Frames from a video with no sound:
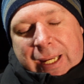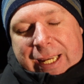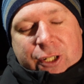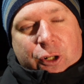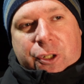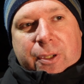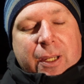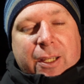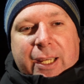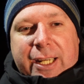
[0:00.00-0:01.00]
it's just,
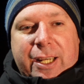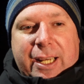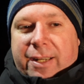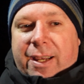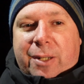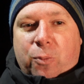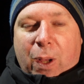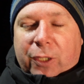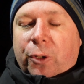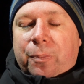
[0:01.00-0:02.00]
it's
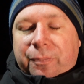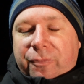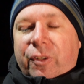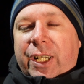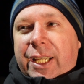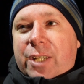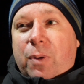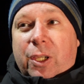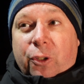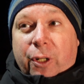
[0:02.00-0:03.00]
well done, really is
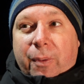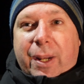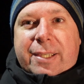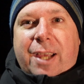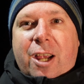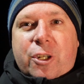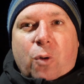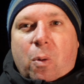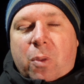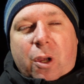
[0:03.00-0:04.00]
well done anyway, it ties
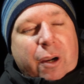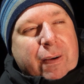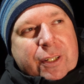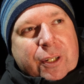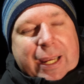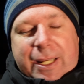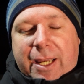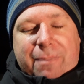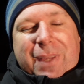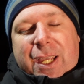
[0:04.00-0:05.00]
you up there.
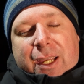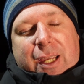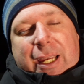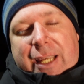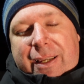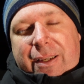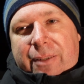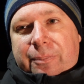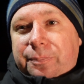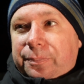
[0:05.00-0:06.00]
Messes
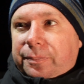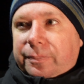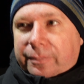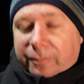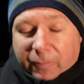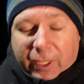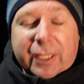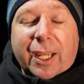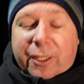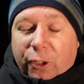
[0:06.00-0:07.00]
with your head.
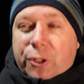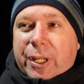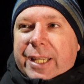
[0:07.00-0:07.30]
Yeah, it does.